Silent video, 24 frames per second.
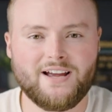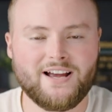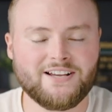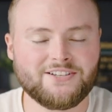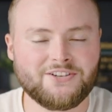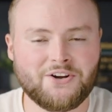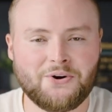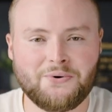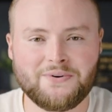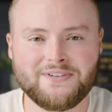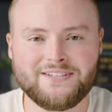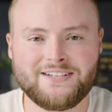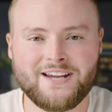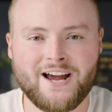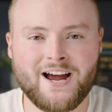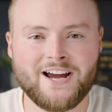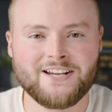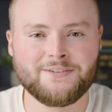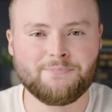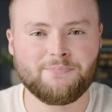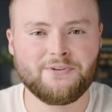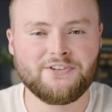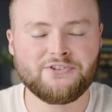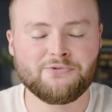As always
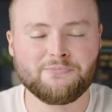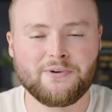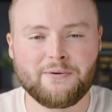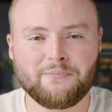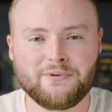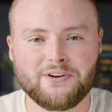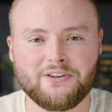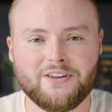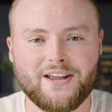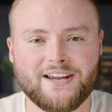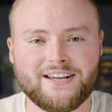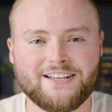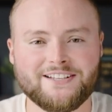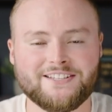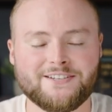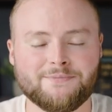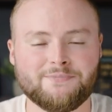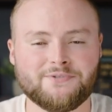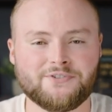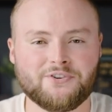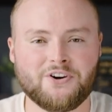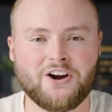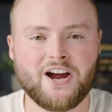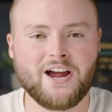guys, please remember to like and
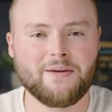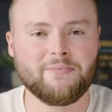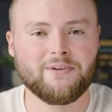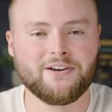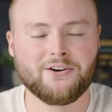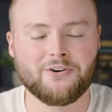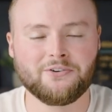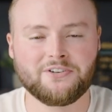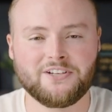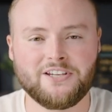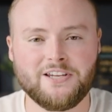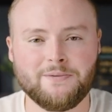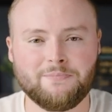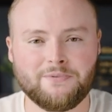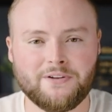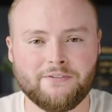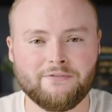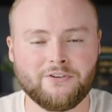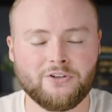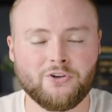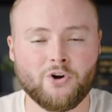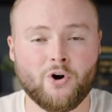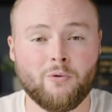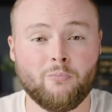subscribe and I'll keep
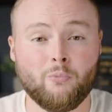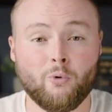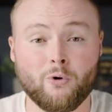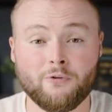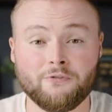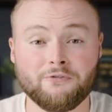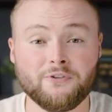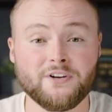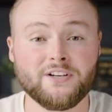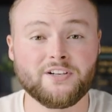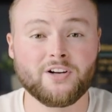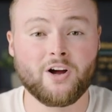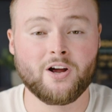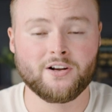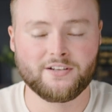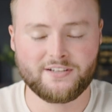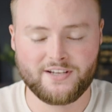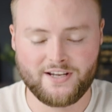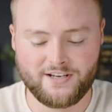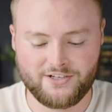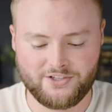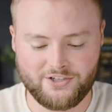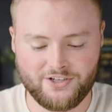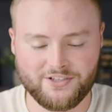giving y'all more free
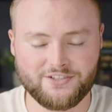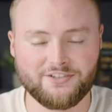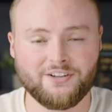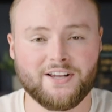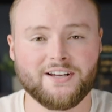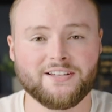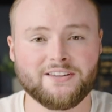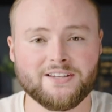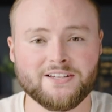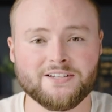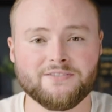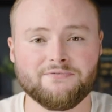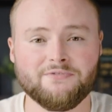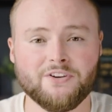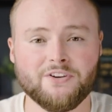content just like this